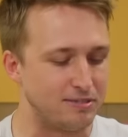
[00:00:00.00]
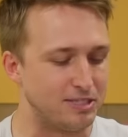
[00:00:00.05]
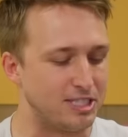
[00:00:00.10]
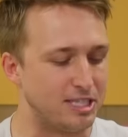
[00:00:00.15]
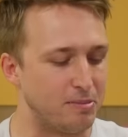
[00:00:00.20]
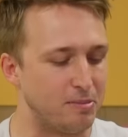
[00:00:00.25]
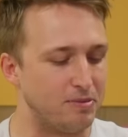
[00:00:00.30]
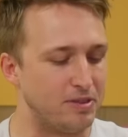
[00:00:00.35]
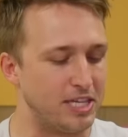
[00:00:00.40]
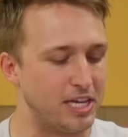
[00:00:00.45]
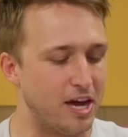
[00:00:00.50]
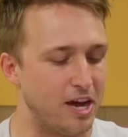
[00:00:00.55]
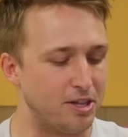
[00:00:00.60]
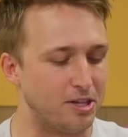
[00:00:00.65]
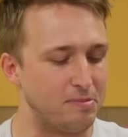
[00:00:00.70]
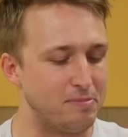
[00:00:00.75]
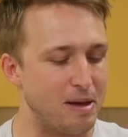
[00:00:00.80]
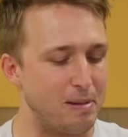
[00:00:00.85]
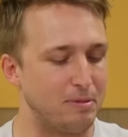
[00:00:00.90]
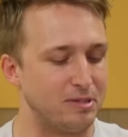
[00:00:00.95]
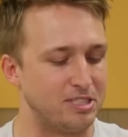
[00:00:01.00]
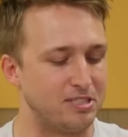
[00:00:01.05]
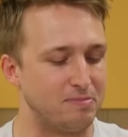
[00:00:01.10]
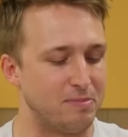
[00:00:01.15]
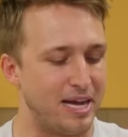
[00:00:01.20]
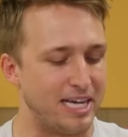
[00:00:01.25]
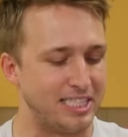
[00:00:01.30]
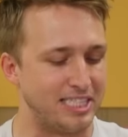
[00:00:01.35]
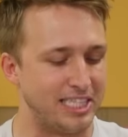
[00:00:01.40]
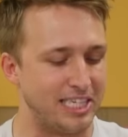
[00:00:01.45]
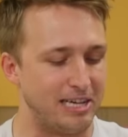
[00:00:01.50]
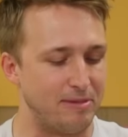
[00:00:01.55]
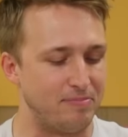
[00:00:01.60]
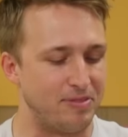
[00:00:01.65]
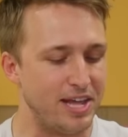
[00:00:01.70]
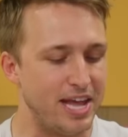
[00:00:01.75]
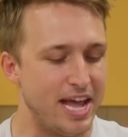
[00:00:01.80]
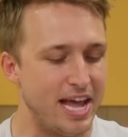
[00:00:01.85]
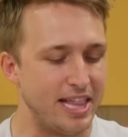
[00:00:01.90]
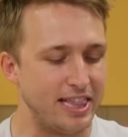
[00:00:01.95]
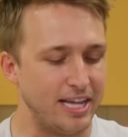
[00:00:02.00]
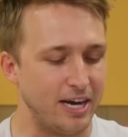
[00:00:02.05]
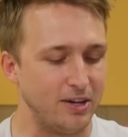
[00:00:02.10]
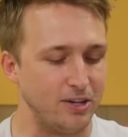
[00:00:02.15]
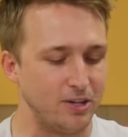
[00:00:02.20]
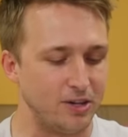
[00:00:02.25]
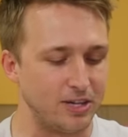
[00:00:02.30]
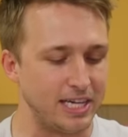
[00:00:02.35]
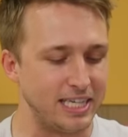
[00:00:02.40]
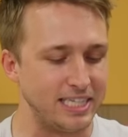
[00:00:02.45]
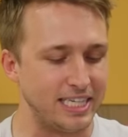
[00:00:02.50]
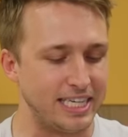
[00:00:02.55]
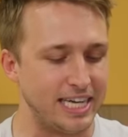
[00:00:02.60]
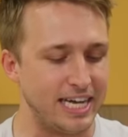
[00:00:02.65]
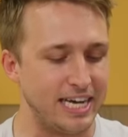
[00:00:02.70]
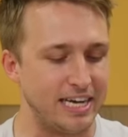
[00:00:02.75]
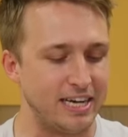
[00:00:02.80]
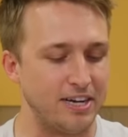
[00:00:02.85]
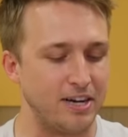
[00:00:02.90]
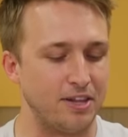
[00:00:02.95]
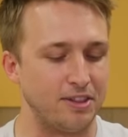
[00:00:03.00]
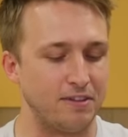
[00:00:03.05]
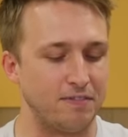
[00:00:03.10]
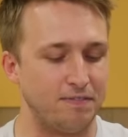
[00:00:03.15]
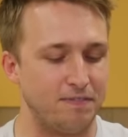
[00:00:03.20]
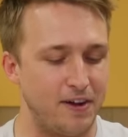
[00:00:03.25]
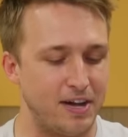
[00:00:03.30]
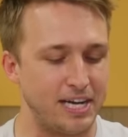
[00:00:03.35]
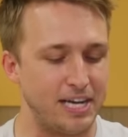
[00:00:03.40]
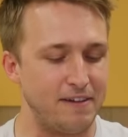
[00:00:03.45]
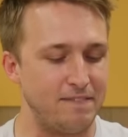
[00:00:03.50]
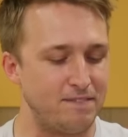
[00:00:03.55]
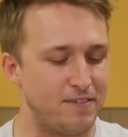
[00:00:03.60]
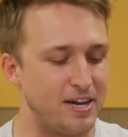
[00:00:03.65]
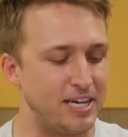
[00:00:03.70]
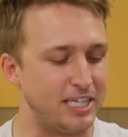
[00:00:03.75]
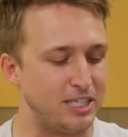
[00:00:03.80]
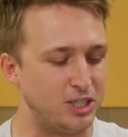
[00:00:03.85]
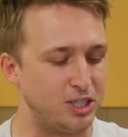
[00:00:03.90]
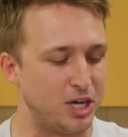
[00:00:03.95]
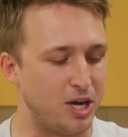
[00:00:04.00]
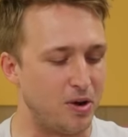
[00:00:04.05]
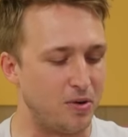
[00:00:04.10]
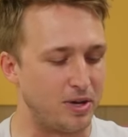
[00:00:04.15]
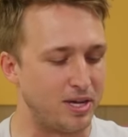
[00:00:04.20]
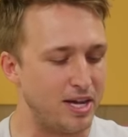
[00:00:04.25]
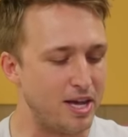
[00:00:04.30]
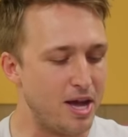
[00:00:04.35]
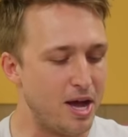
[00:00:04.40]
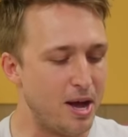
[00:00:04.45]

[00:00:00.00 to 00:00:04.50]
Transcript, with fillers: of some of the other members of my team. They're looking to get in on the funny joke.